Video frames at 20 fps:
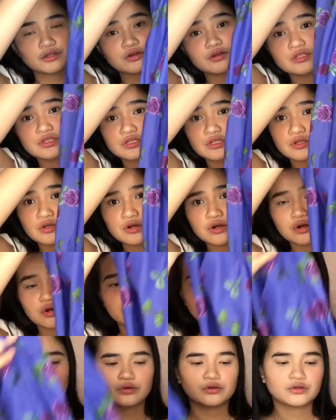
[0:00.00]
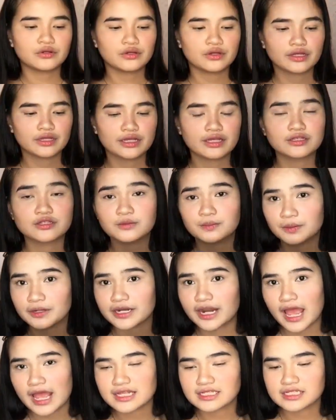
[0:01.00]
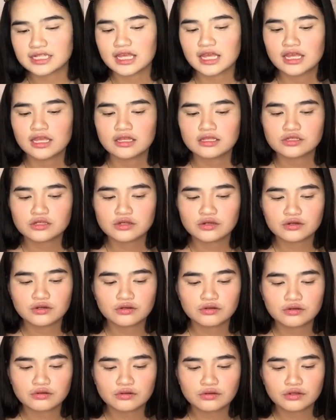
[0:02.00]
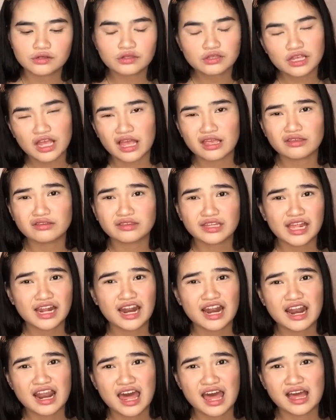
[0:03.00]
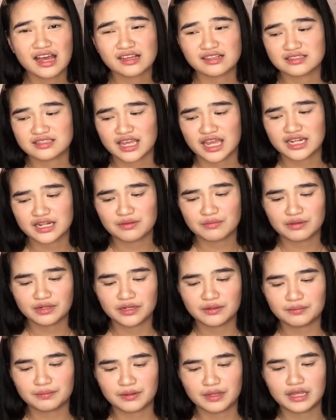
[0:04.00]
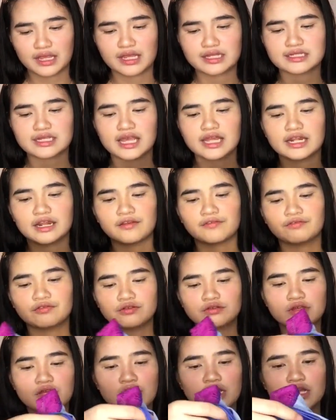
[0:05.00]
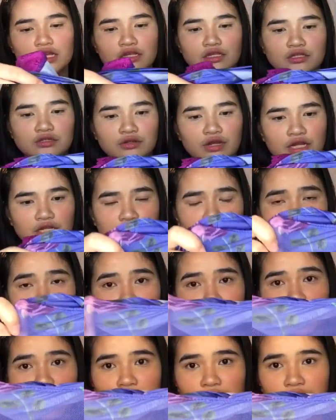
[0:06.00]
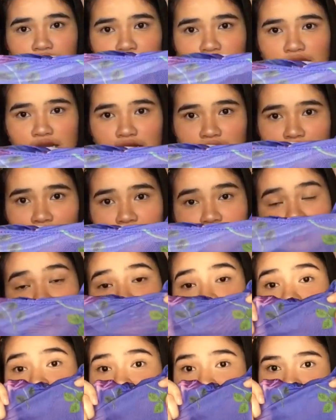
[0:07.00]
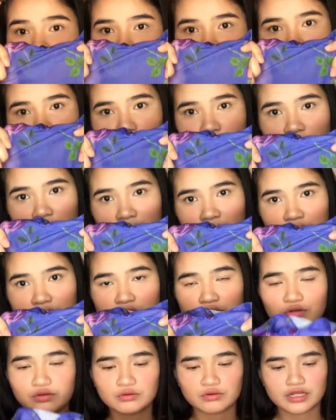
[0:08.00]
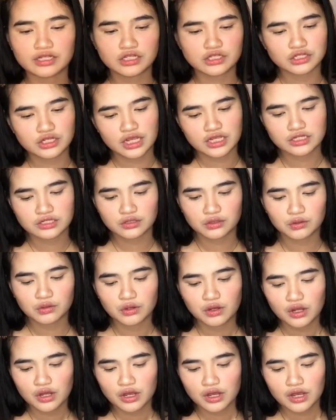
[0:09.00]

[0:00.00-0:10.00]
you're good to go. Super nice. So, yun nga, yung tela lang. It's kind of manipis, and if you stretch it out talaga, it's kind of see-through na. So, I suggest you